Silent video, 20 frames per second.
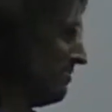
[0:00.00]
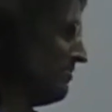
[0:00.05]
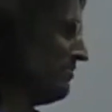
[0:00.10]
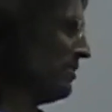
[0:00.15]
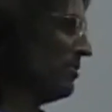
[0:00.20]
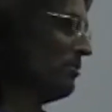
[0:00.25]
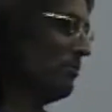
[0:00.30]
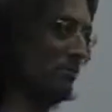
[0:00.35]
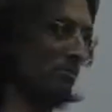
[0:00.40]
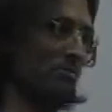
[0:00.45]

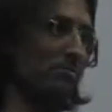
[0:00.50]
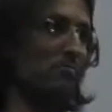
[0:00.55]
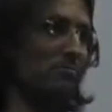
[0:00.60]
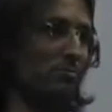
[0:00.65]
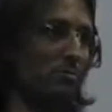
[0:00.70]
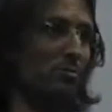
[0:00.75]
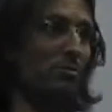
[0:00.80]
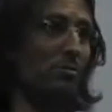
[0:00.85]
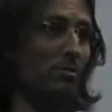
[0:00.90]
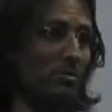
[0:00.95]
feels
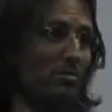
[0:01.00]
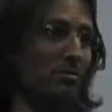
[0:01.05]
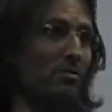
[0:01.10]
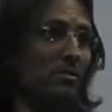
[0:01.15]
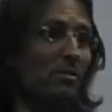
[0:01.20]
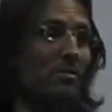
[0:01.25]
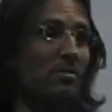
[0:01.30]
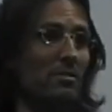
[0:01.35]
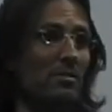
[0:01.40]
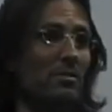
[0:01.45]
drawn to
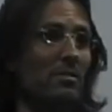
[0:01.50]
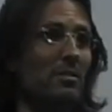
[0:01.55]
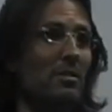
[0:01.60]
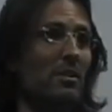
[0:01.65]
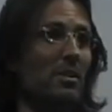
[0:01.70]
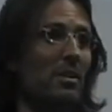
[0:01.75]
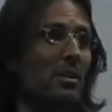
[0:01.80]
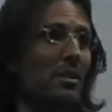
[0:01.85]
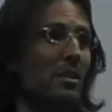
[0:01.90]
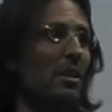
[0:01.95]
do?
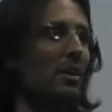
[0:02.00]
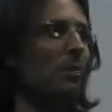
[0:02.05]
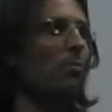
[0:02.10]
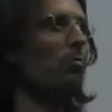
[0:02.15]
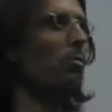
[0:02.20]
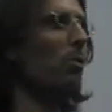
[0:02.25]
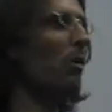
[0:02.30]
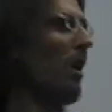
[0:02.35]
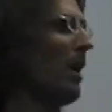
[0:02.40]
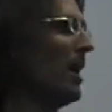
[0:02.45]

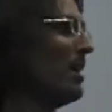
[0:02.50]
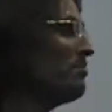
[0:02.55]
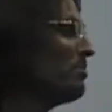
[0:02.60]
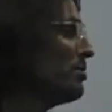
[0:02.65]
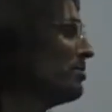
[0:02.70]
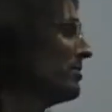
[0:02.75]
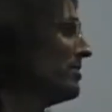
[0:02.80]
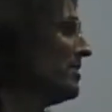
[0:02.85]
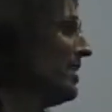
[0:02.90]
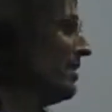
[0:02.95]
Why
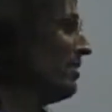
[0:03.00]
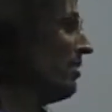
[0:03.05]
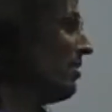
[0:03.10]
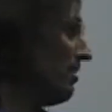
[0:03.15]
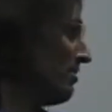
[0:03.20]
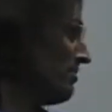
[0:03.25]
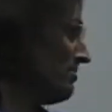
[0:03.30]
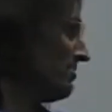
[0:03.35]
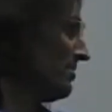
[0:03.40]
put that off